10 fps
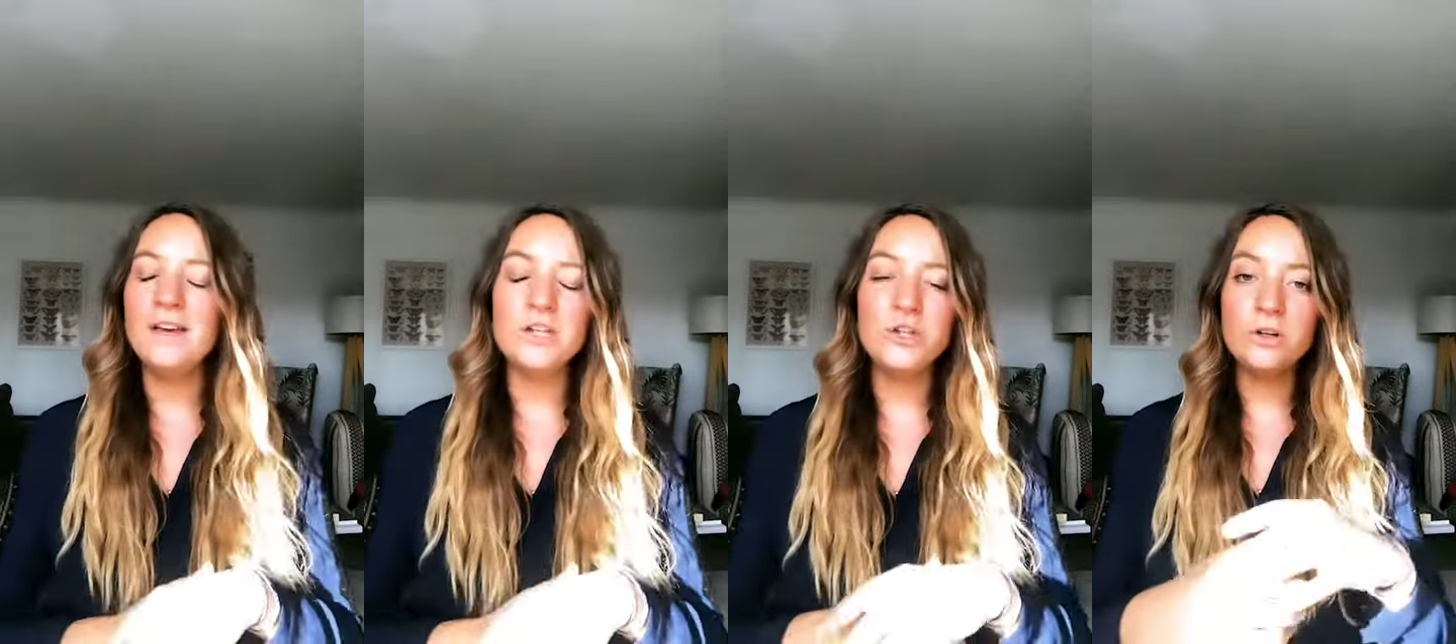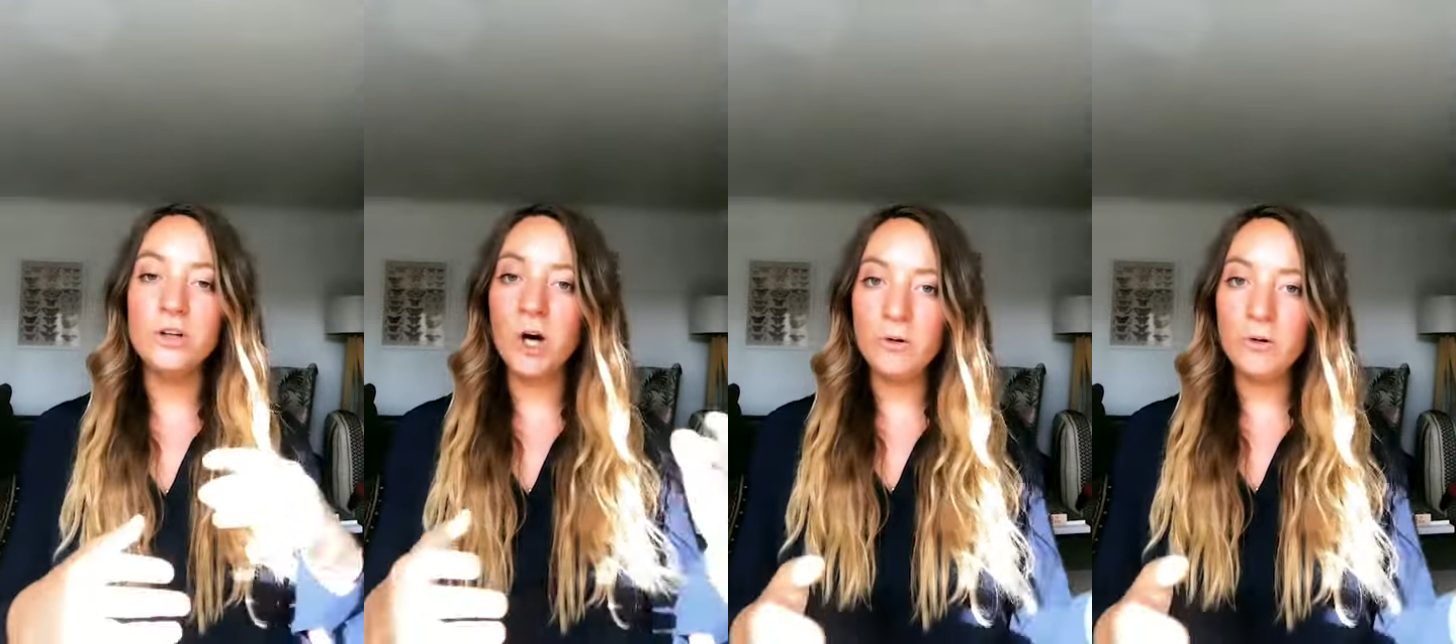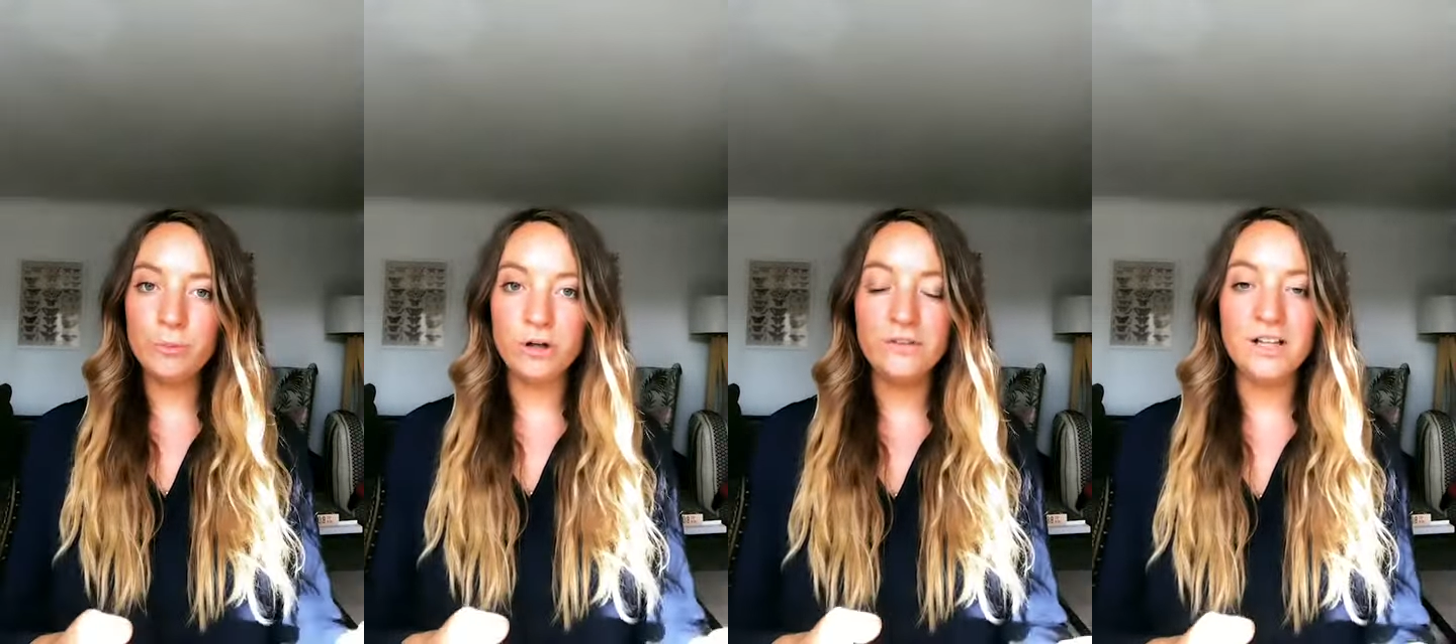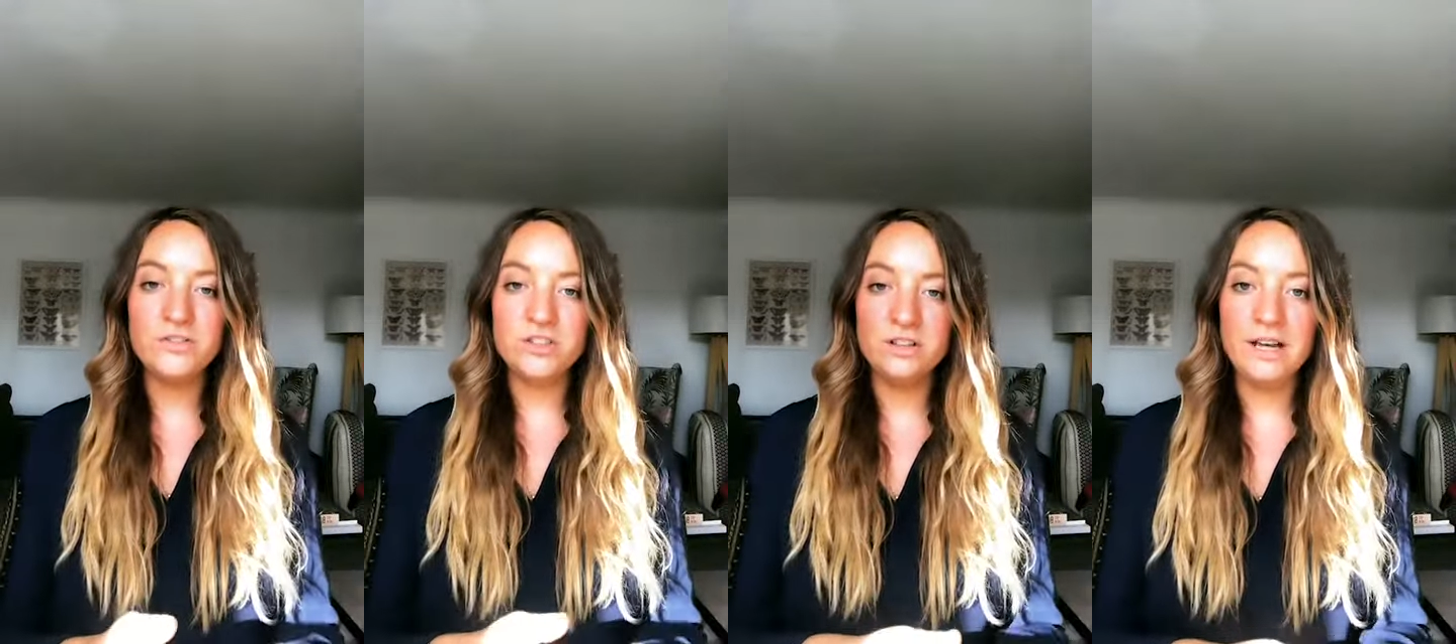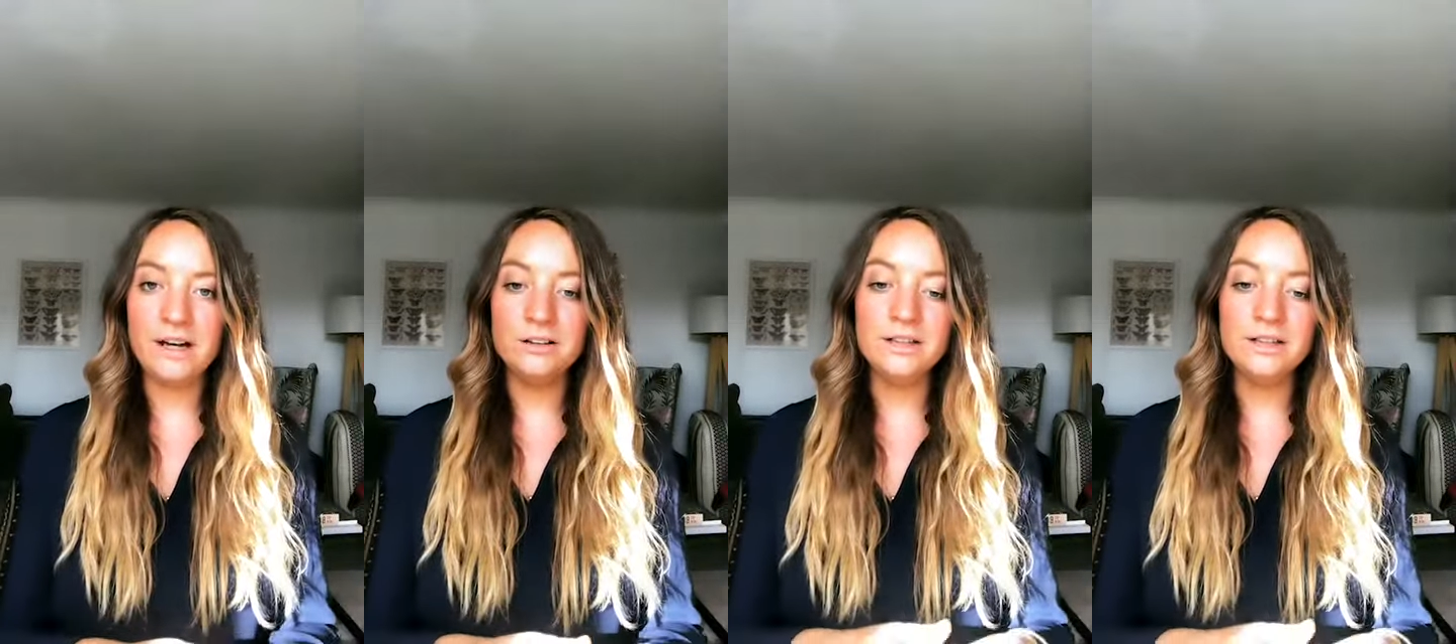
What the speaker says: You can go on the profile of Chanel